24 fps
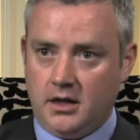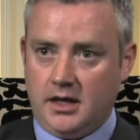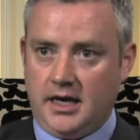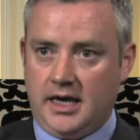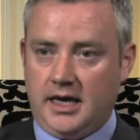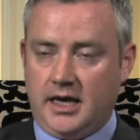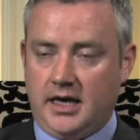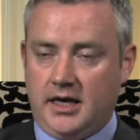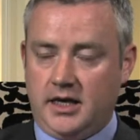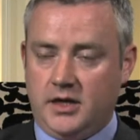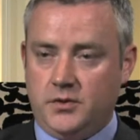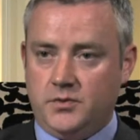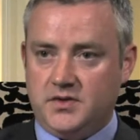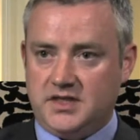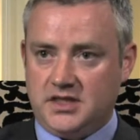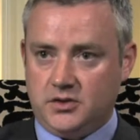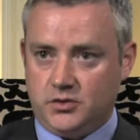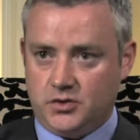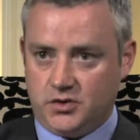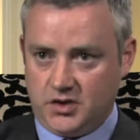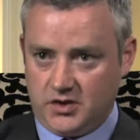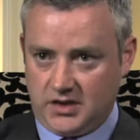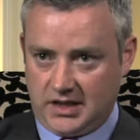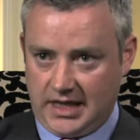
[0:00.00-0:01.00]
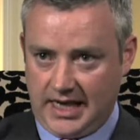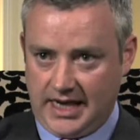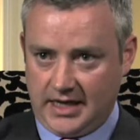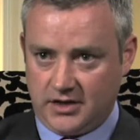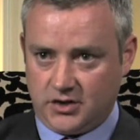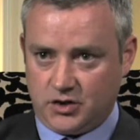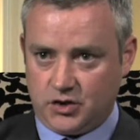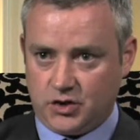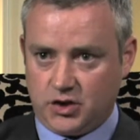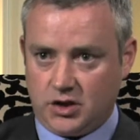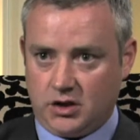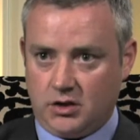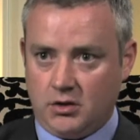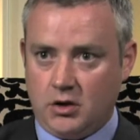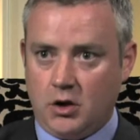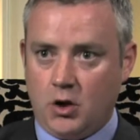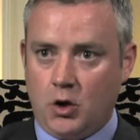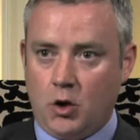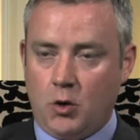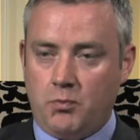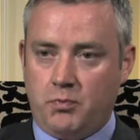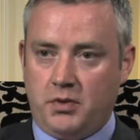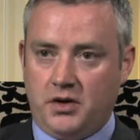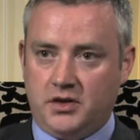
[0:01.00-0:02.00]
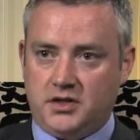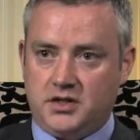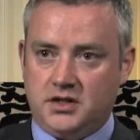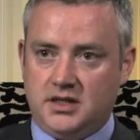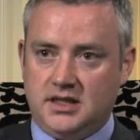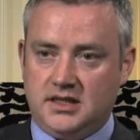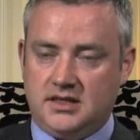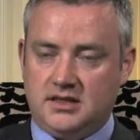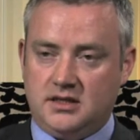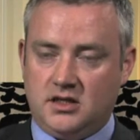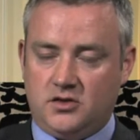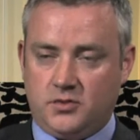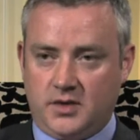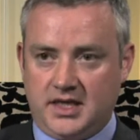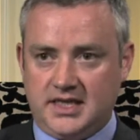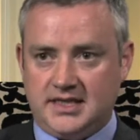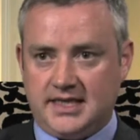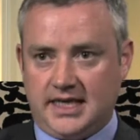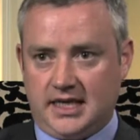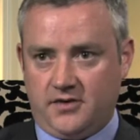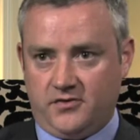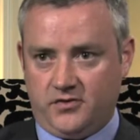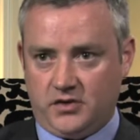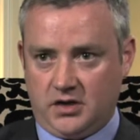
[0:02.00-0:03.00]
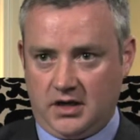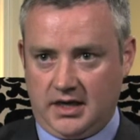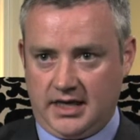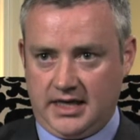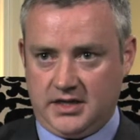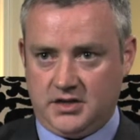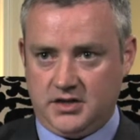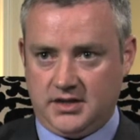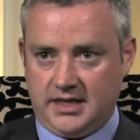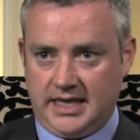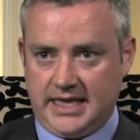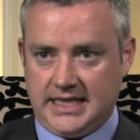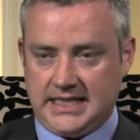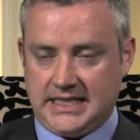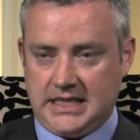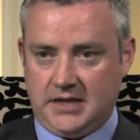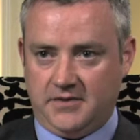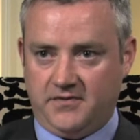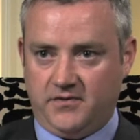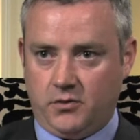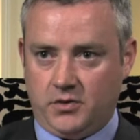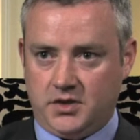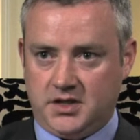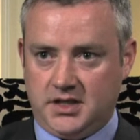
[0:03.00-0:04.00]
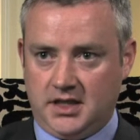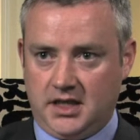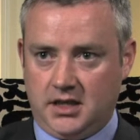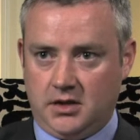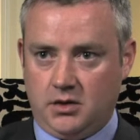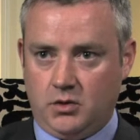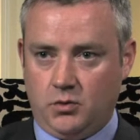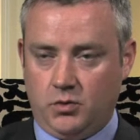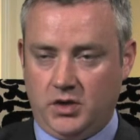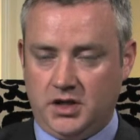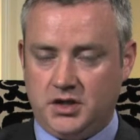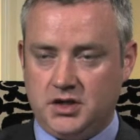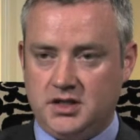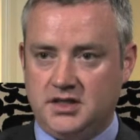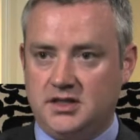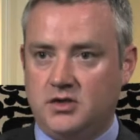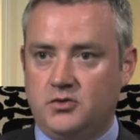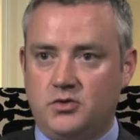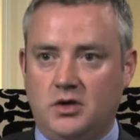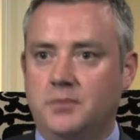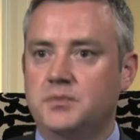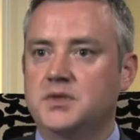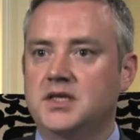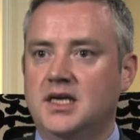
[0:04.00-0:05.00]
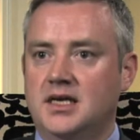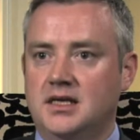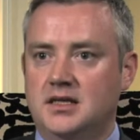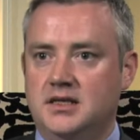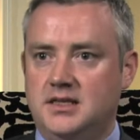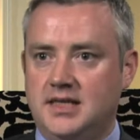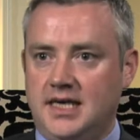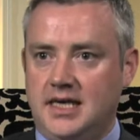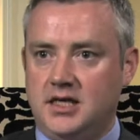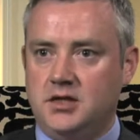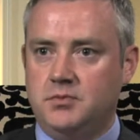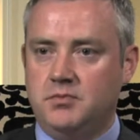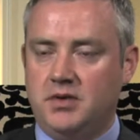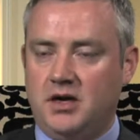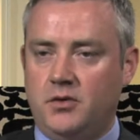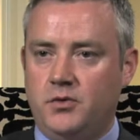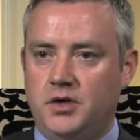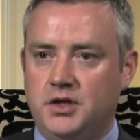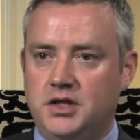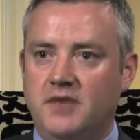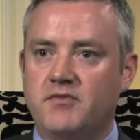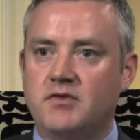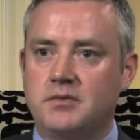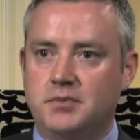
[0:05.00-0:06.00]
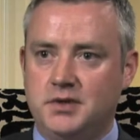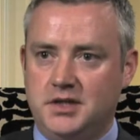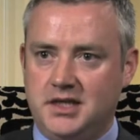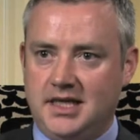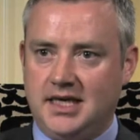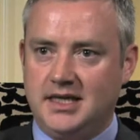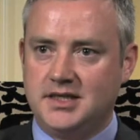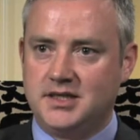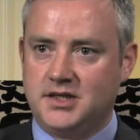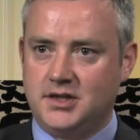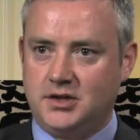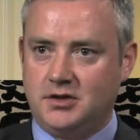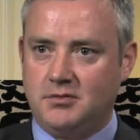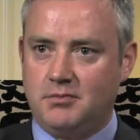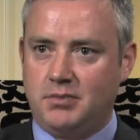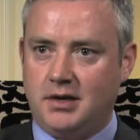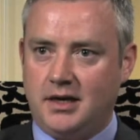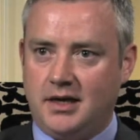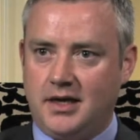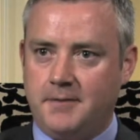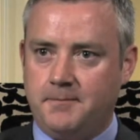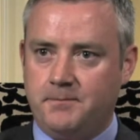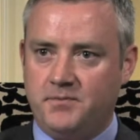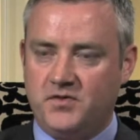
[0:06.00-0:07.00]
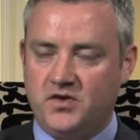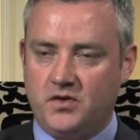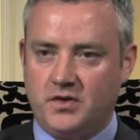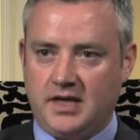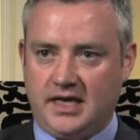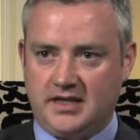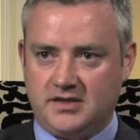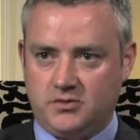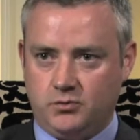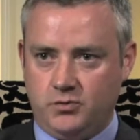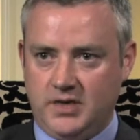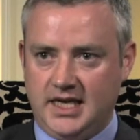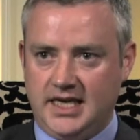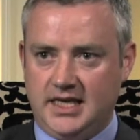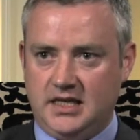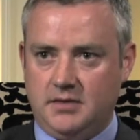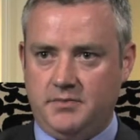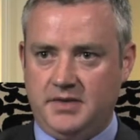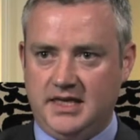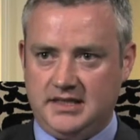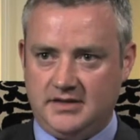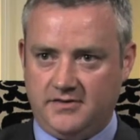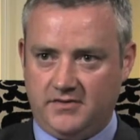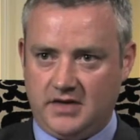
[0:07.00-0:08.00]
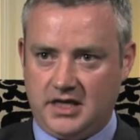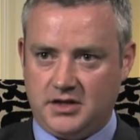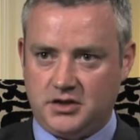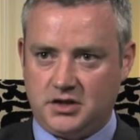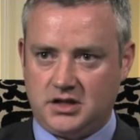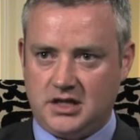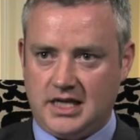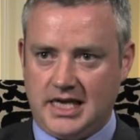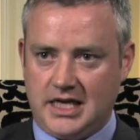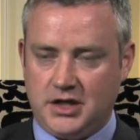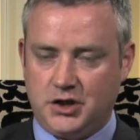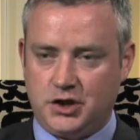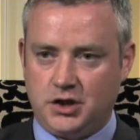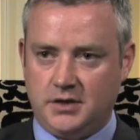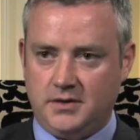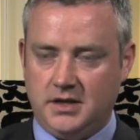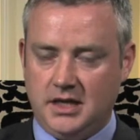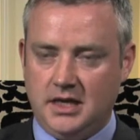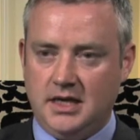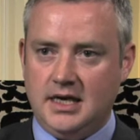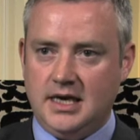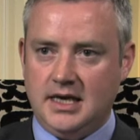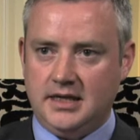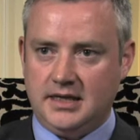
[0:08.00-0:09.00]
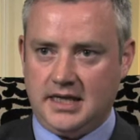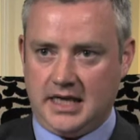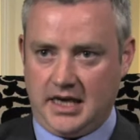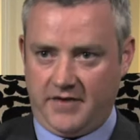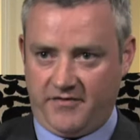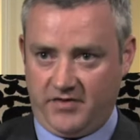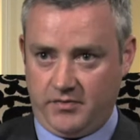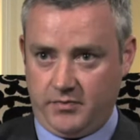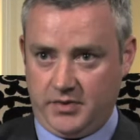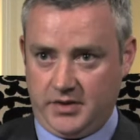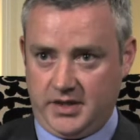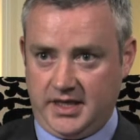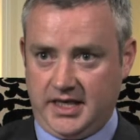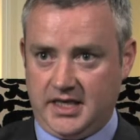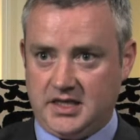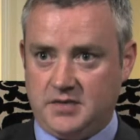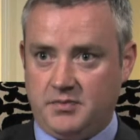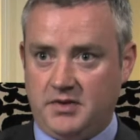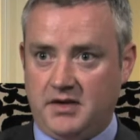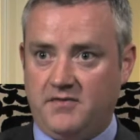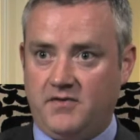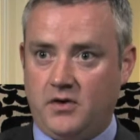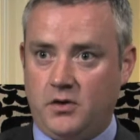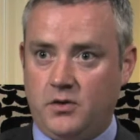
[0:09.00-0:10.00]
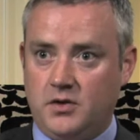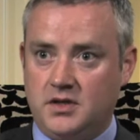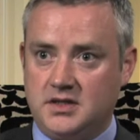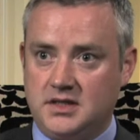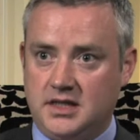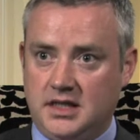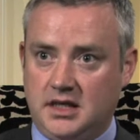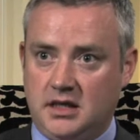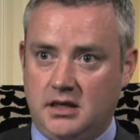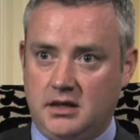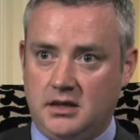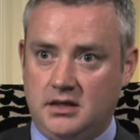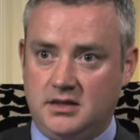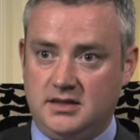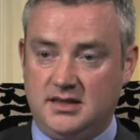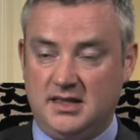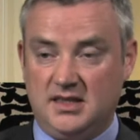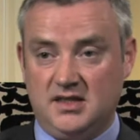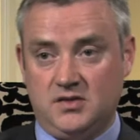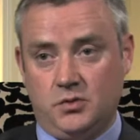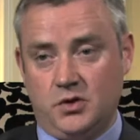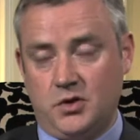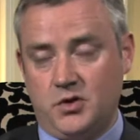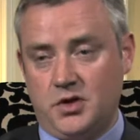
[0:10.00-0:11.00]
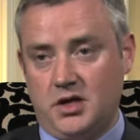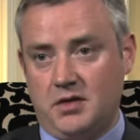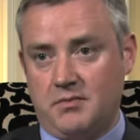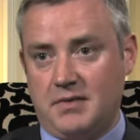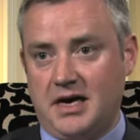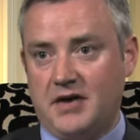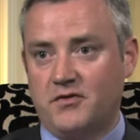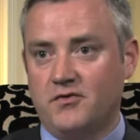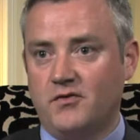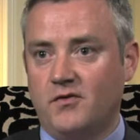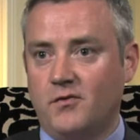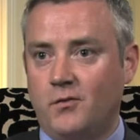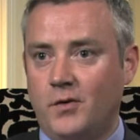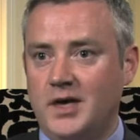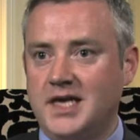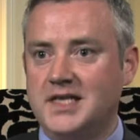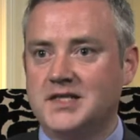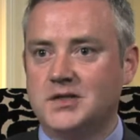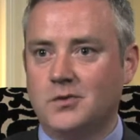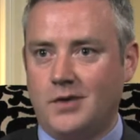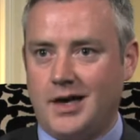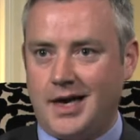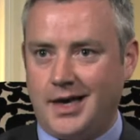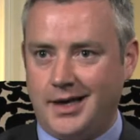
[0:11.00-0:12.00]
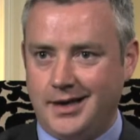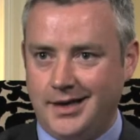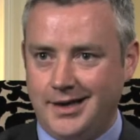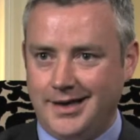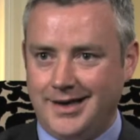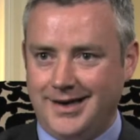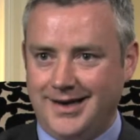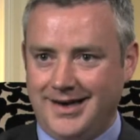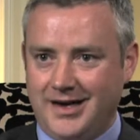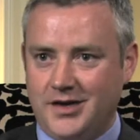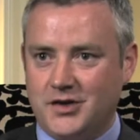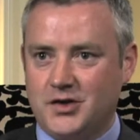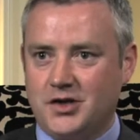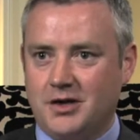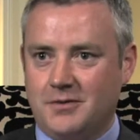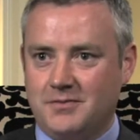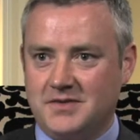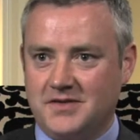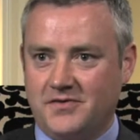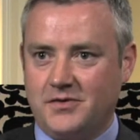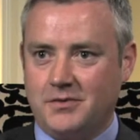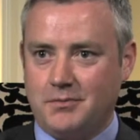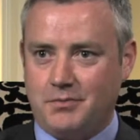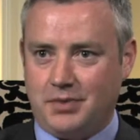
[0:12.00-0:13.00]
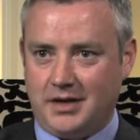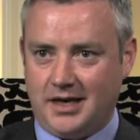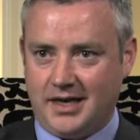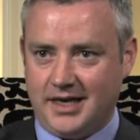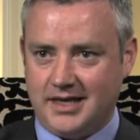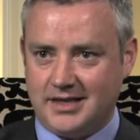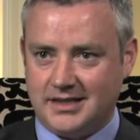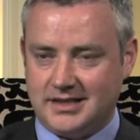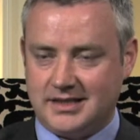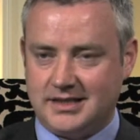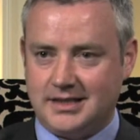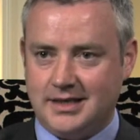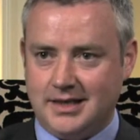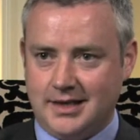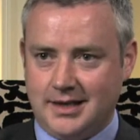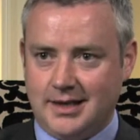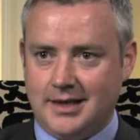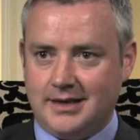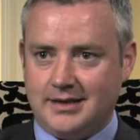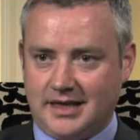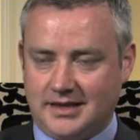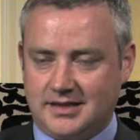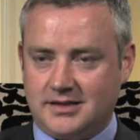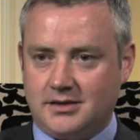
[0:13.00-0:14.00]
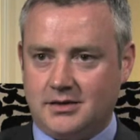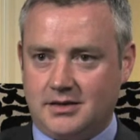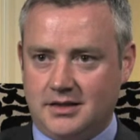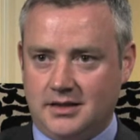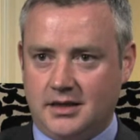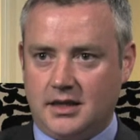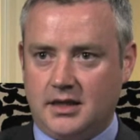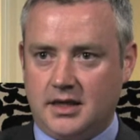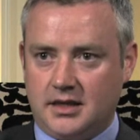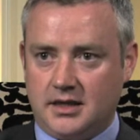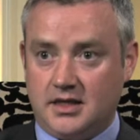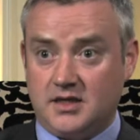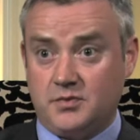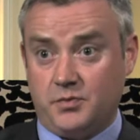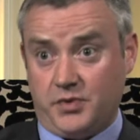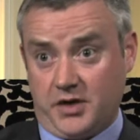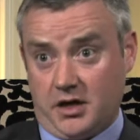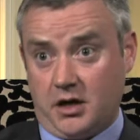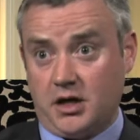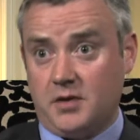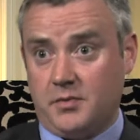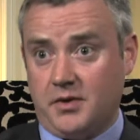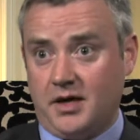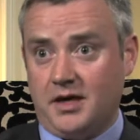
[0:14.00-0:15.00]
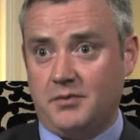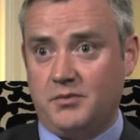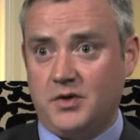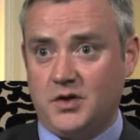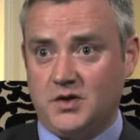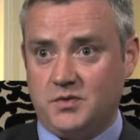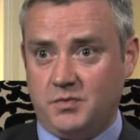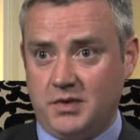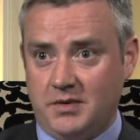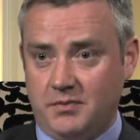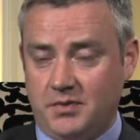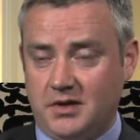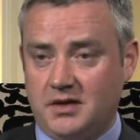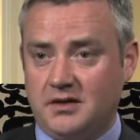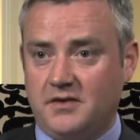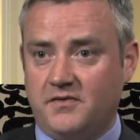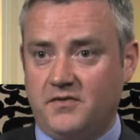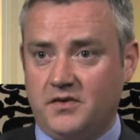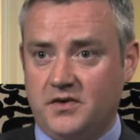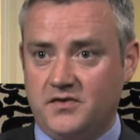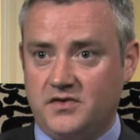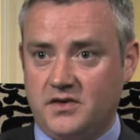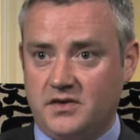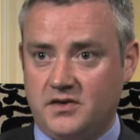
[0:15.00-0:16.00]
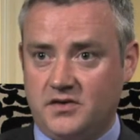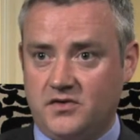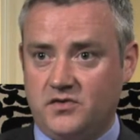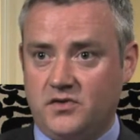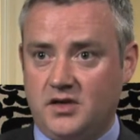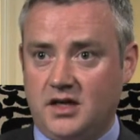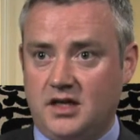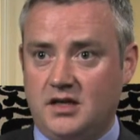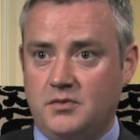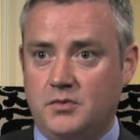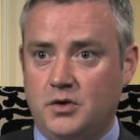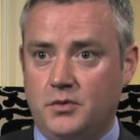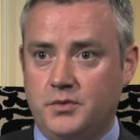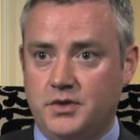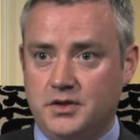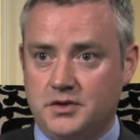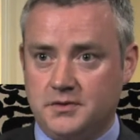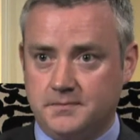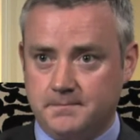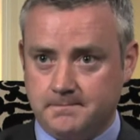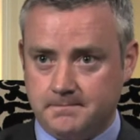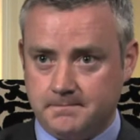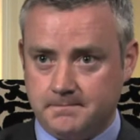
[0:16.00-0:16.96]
It was introduced last year, but it's the 22nd of July 2014, which is the drop-dead date by which everybody has to comply. So that's really the piece of legislation that everybody has been focusing on, and since we're only a matter of weeks away in terms of compliance, that's certainly the thing that's preoccupying most people in the funds industry at the moment.